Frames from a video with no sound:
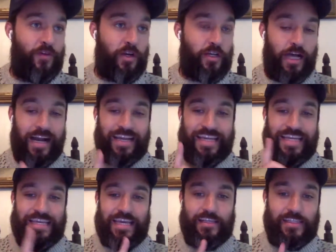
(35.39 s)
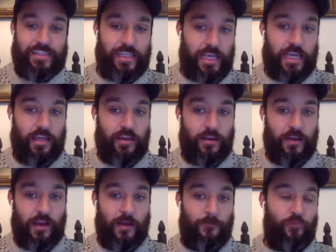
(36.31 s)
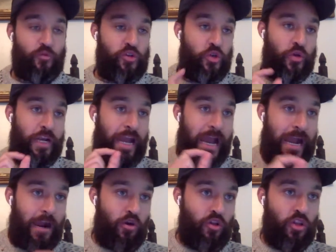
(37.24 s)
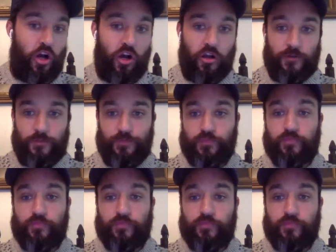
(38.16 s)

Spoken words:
o'clock EST, we're doing an hour long.